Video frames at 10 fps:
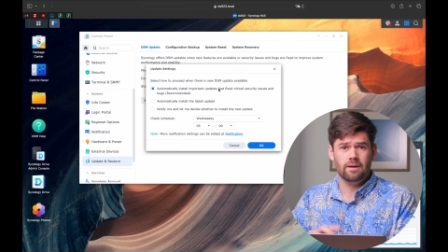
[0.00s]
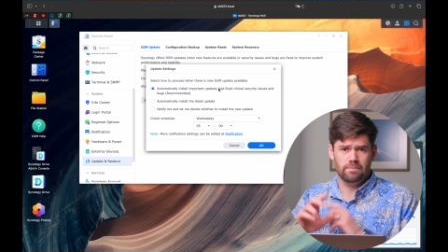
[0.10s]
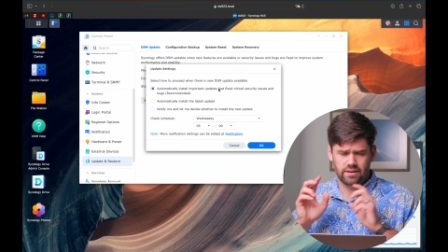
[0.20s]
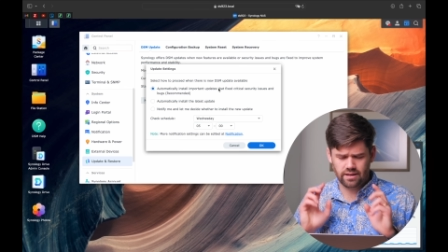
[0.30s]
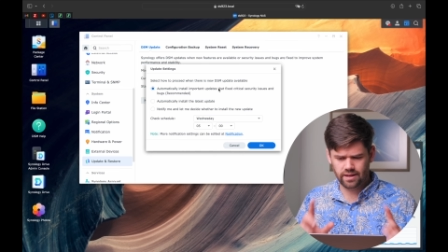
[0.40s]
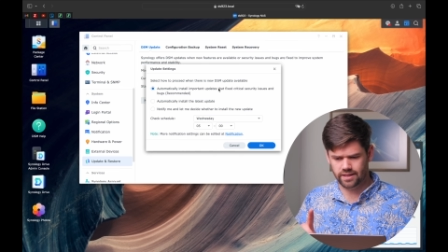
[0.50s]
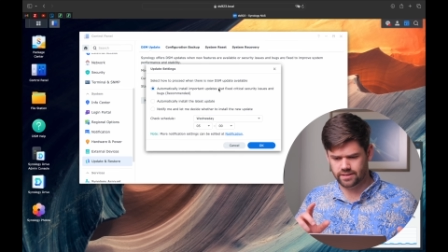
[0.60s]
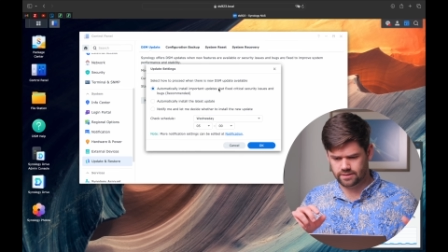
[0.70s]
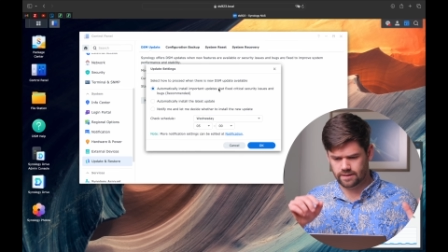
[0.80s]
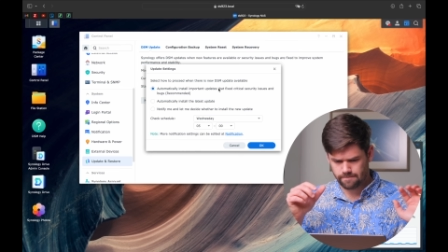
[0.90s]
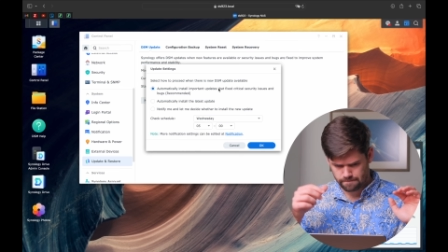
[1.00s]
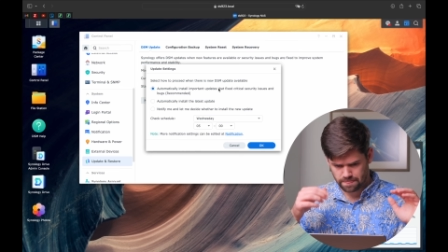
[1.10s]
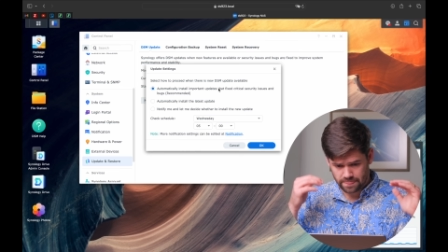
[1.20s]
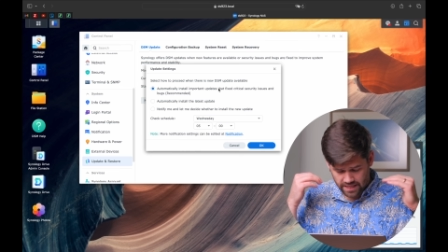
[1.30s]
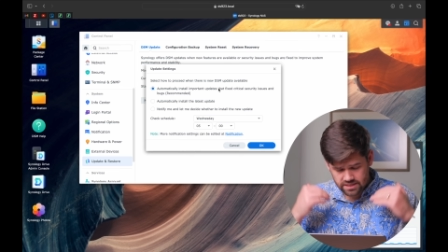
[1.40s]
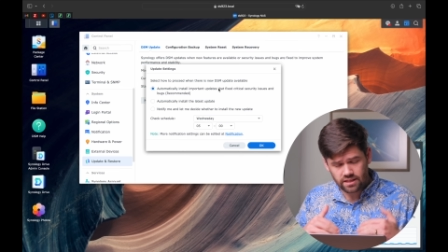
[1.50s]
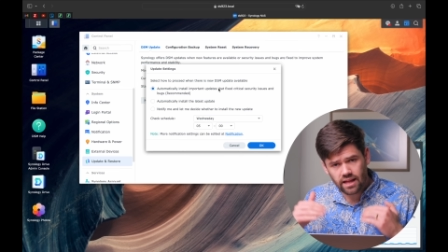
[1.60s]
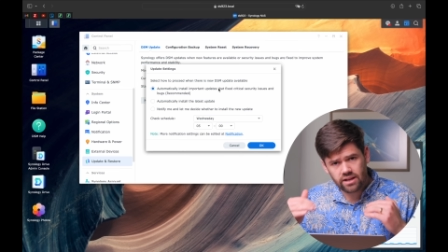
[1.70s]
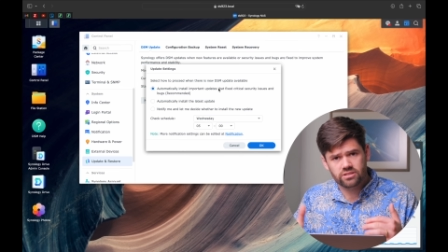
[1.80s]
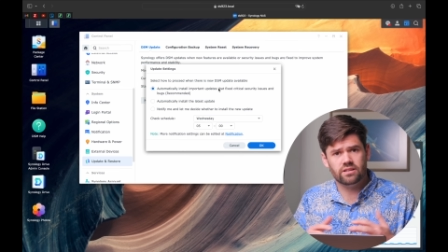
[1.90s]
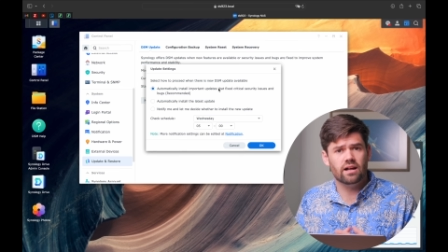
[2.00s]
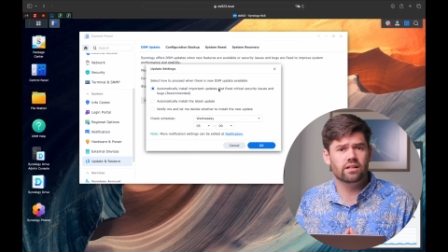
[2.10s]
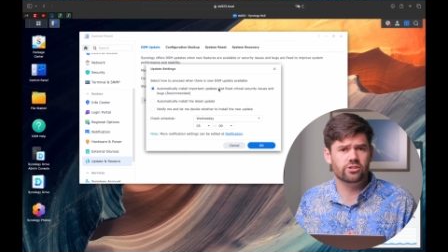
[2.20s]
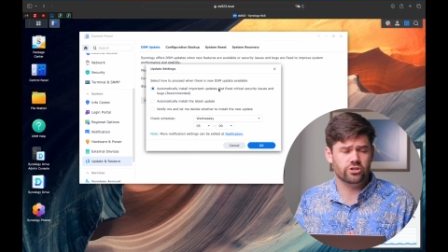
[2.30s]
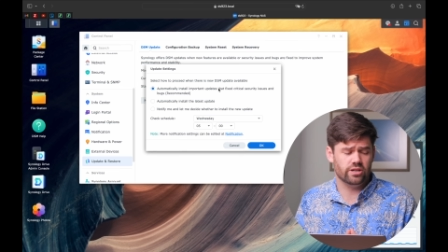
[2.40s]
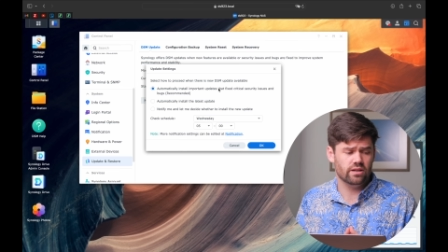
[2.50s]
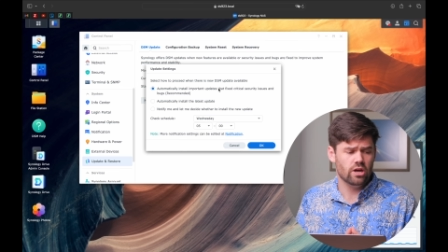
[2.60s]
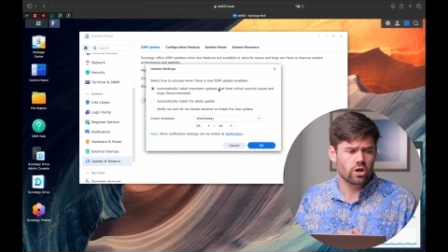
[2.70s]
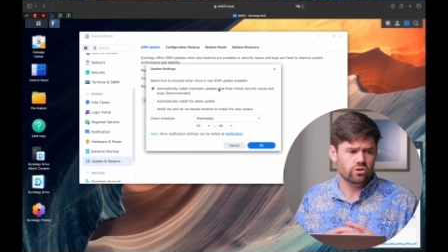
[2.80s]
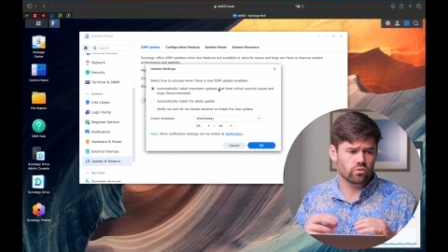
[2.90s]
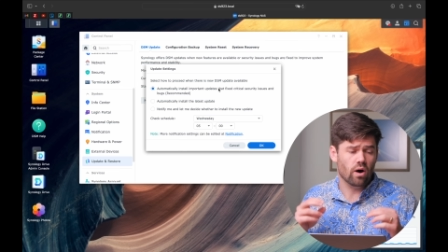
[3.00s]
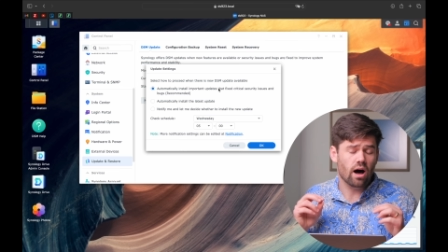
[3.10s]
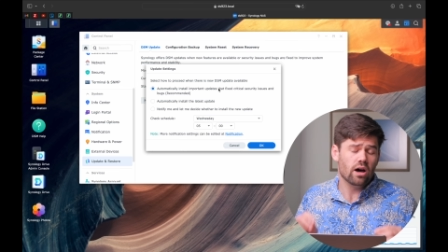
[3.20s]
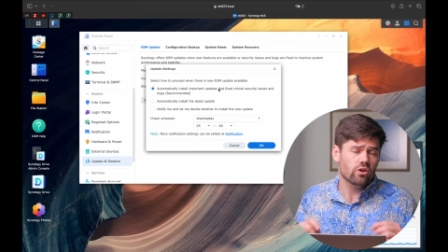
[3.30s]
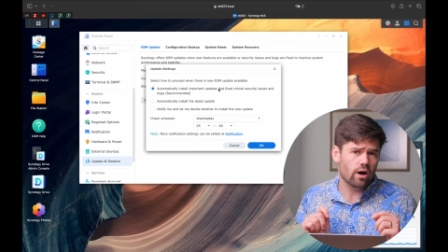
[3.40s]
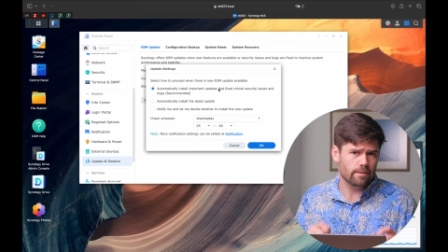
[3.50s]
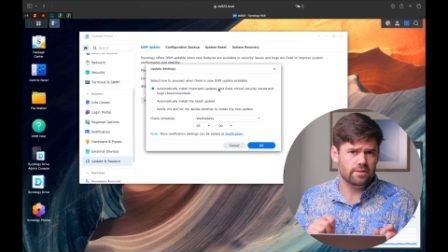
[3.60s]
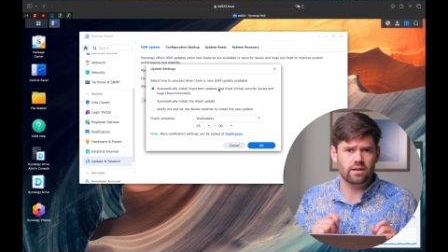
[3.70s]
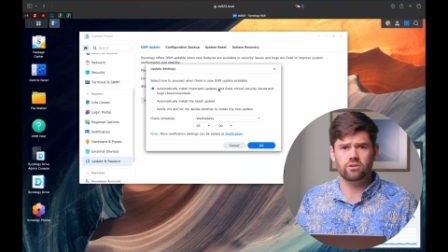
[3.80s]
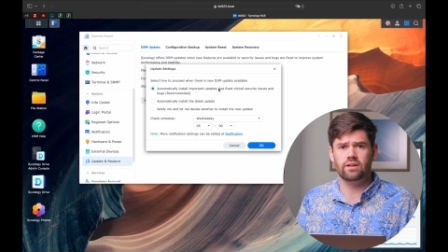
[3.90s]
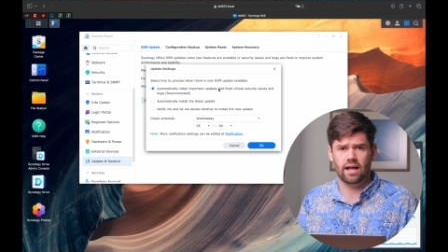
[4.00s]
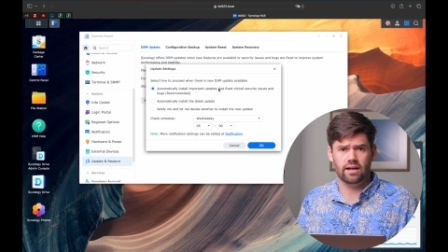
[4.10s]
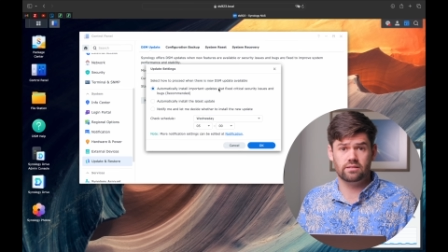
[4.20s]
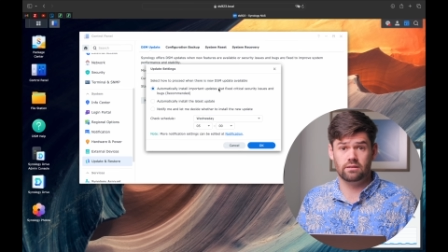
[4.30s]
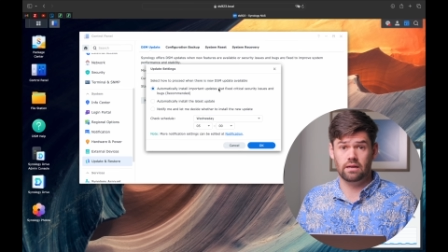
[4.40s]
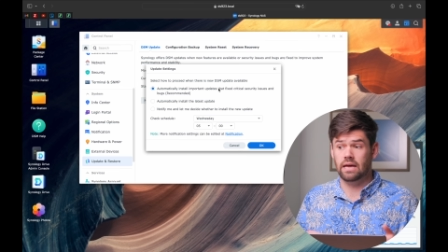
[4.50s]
because this allows Synology to auto-update your NAS